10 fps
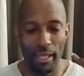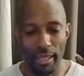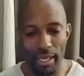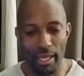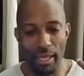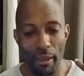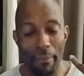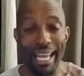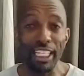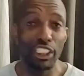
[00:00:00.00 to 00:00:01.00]
the
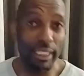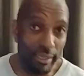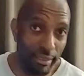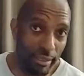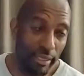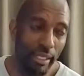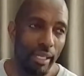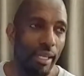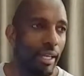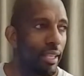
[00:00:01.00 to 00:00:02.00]
patience,
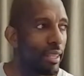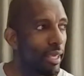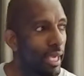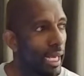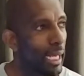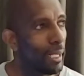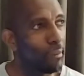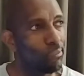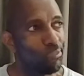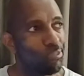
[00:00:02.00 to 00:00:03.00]

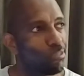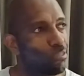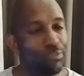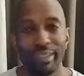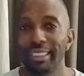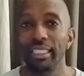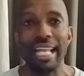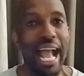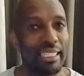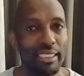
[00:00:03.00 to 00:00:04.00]
the
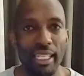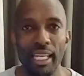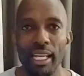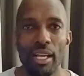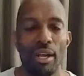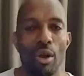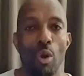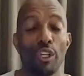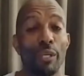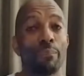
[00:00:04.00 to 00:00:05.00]
tenacity,
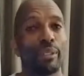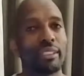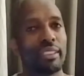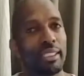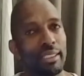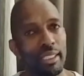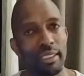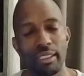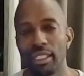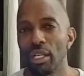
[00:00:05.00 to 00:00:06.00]
or the
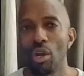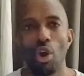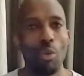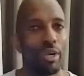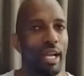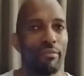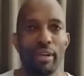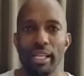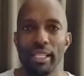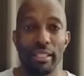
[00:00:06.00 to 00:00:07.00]
persistence, or
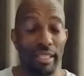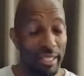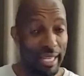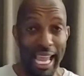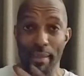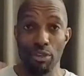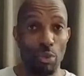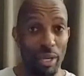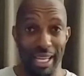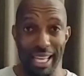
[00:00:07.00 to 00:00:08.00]
whatever names
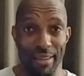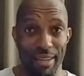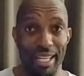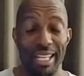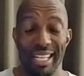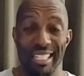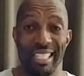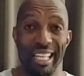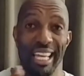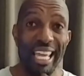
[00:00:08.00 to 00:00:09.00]
you want to give it,
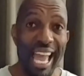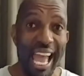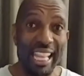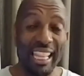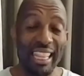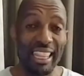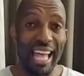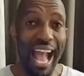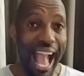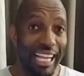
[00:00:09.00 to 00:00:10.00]
to get
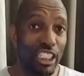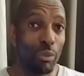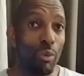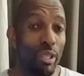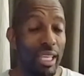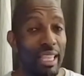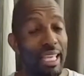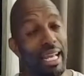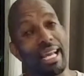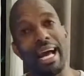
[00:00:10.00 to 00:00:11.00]
the actual thing
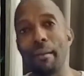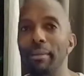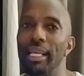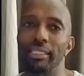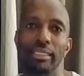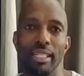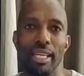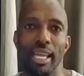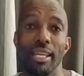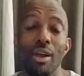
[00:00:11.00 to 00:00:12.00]
that accommodates the
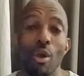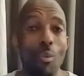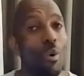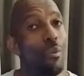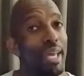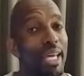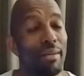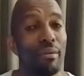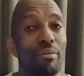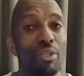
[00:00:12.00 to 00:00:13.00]
need, what we
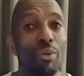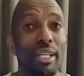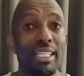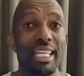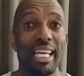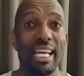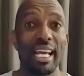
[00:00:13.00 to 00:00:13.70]
end up doing is